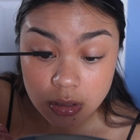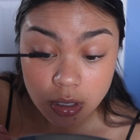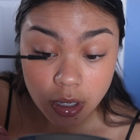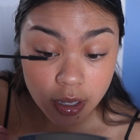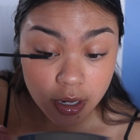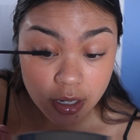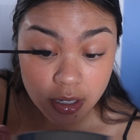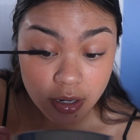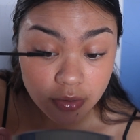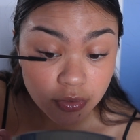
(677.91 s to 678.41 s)

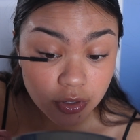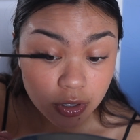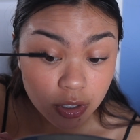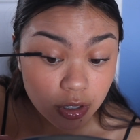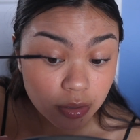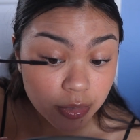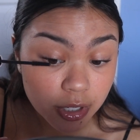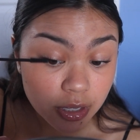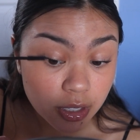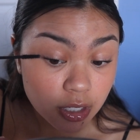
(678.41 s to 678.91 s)
And I never
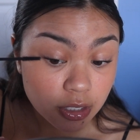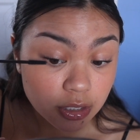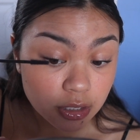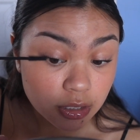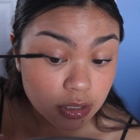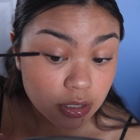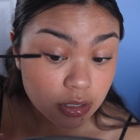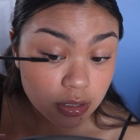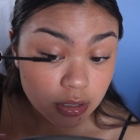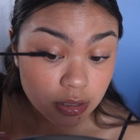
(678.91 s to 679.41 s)
curl my
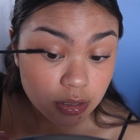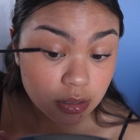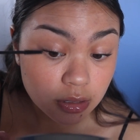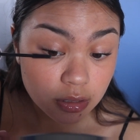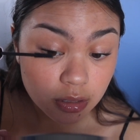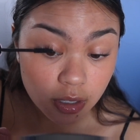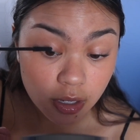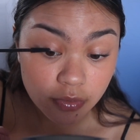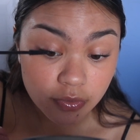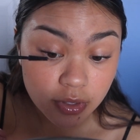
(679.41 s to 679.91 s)
lashes either.
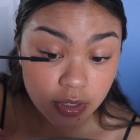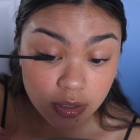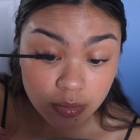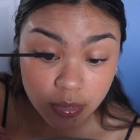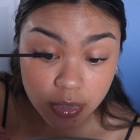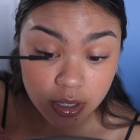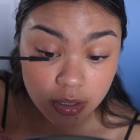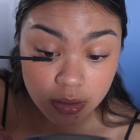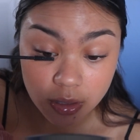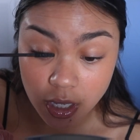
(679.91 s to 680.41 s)
I feel like
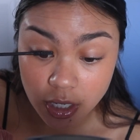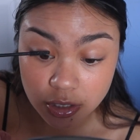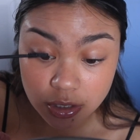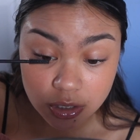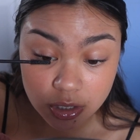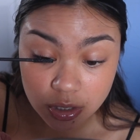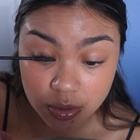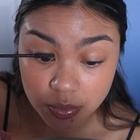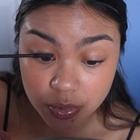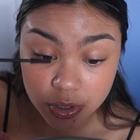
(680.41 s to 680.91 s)
my
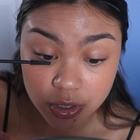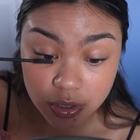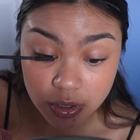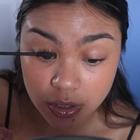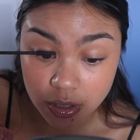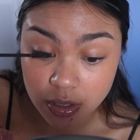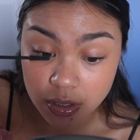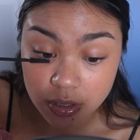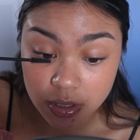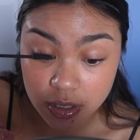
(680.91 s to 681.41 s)
lashes are pretty
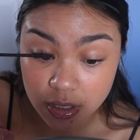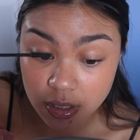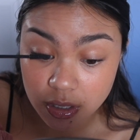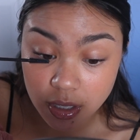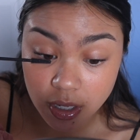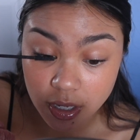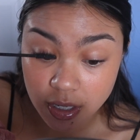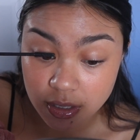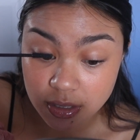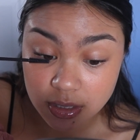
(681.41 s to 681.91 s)
curly
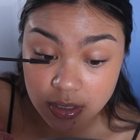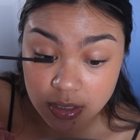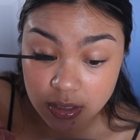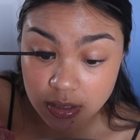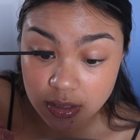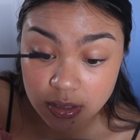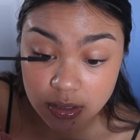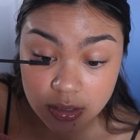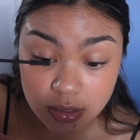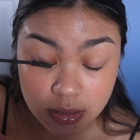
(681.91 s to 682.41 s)
as
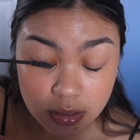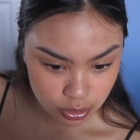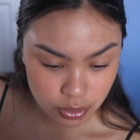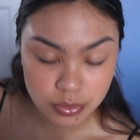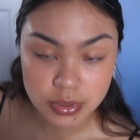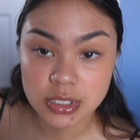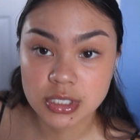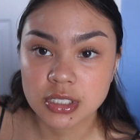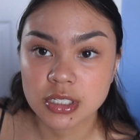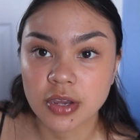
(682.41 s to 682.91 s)
is. So
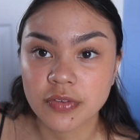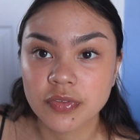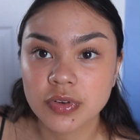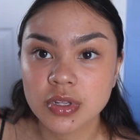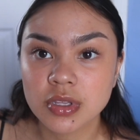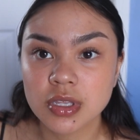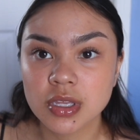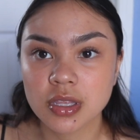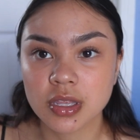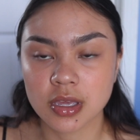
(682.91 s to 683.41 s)
it's
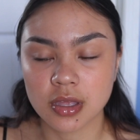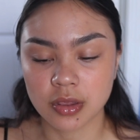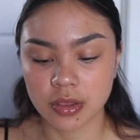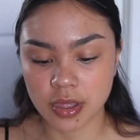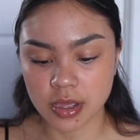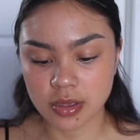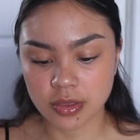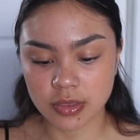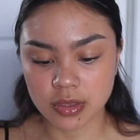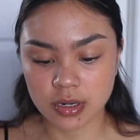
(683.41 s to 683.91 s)
definitely like
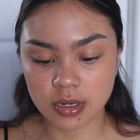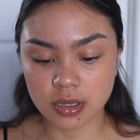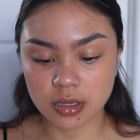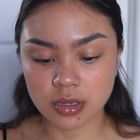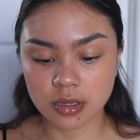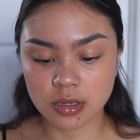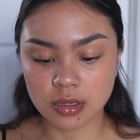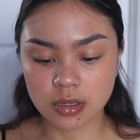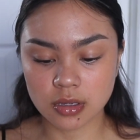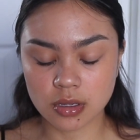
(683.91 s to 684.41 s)

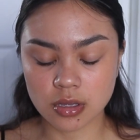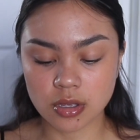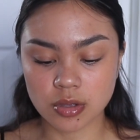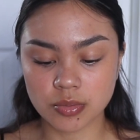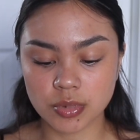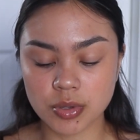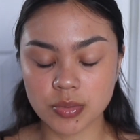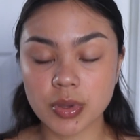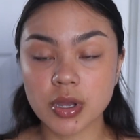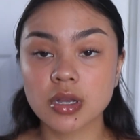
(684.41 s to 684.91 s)
lengthening. I'll
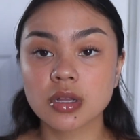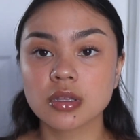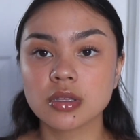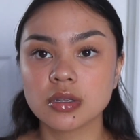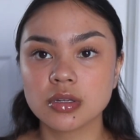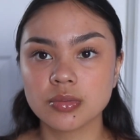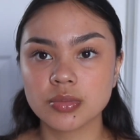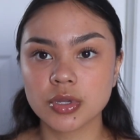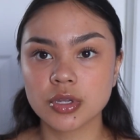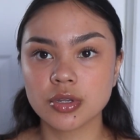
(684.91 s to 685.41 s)
pull back a
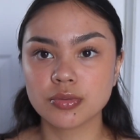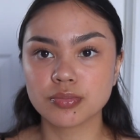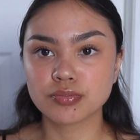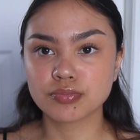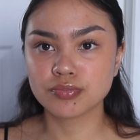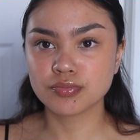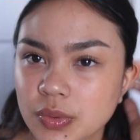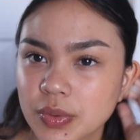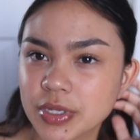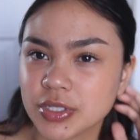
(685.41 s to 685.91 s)
little bit.
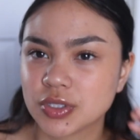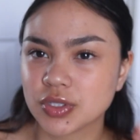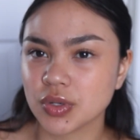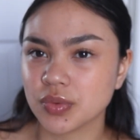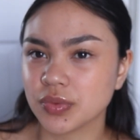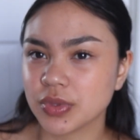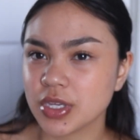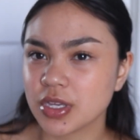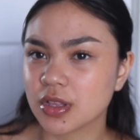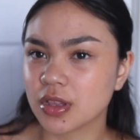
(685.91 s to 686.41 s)
So I
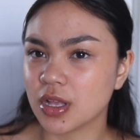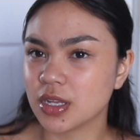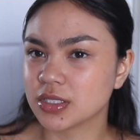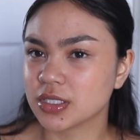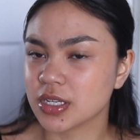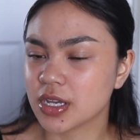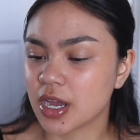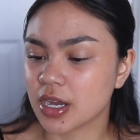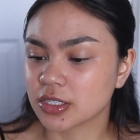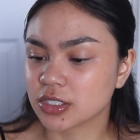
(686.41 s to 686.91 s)
don't think
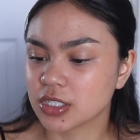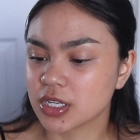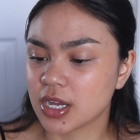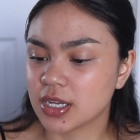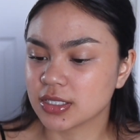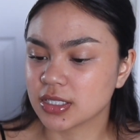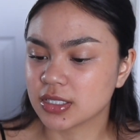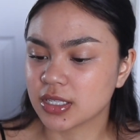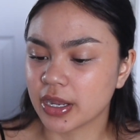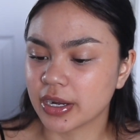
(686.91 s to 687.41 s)
Glossier actually
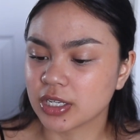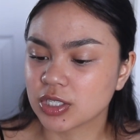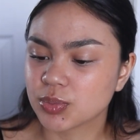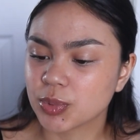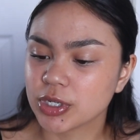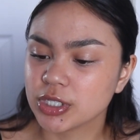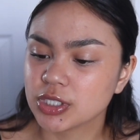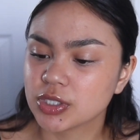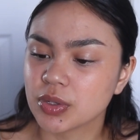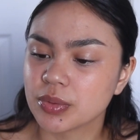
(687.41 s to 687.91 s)
has a setting
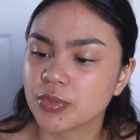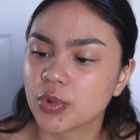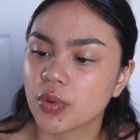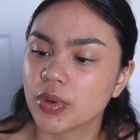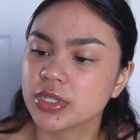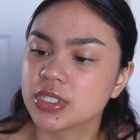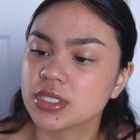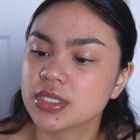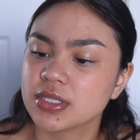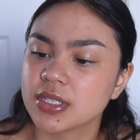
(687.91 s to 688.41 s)
spray, so I'm
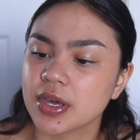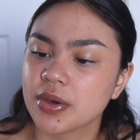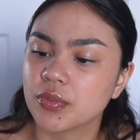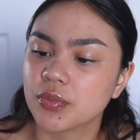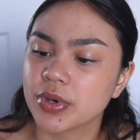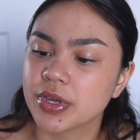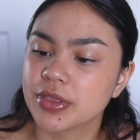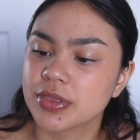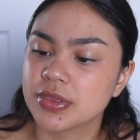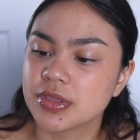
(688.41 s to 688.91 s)
going to set
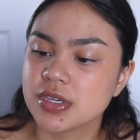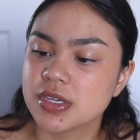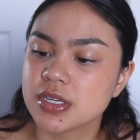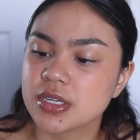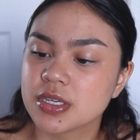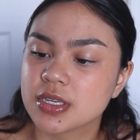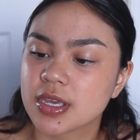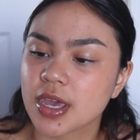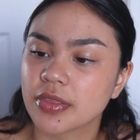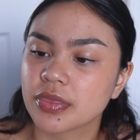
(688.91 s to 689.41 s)
with
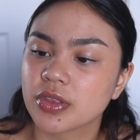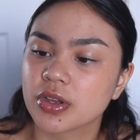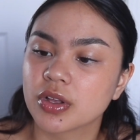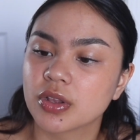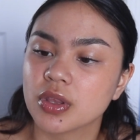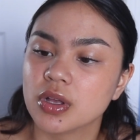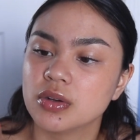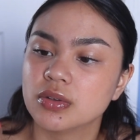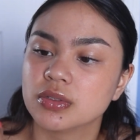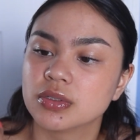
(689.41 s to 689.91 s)
the Get the
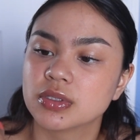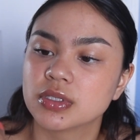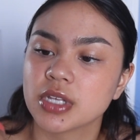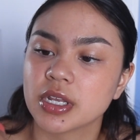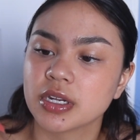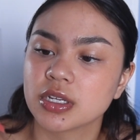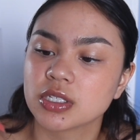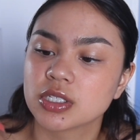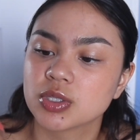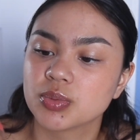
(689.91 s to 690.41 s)
Glow
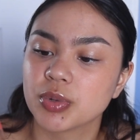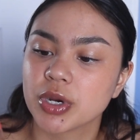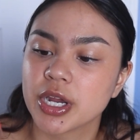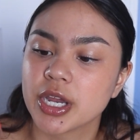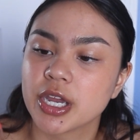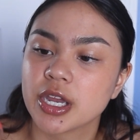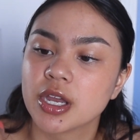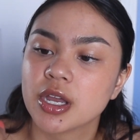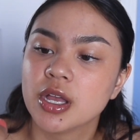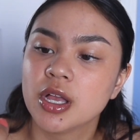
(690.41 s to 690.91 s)
setting
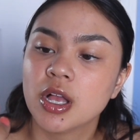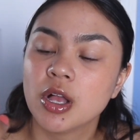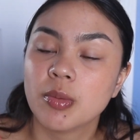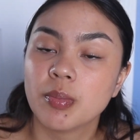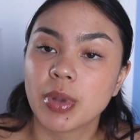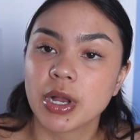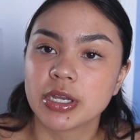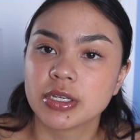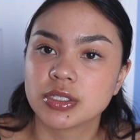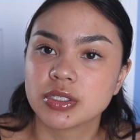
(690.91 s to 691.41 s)
spray
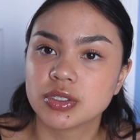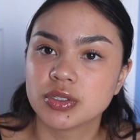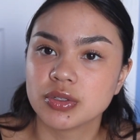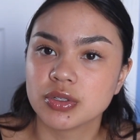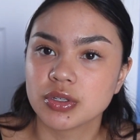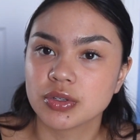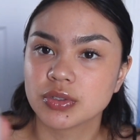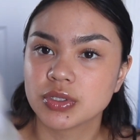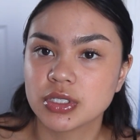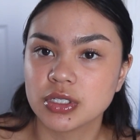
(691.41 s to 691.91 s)
by
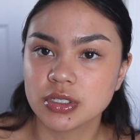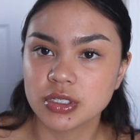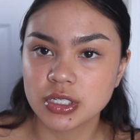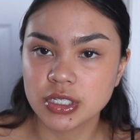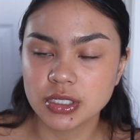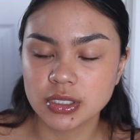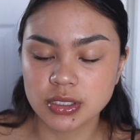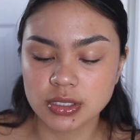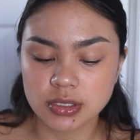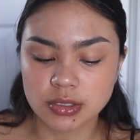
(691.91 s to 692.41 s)
Studio
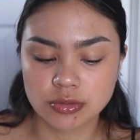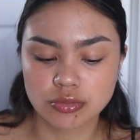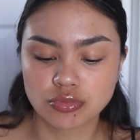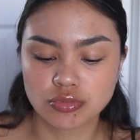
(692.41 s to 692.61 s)
Series.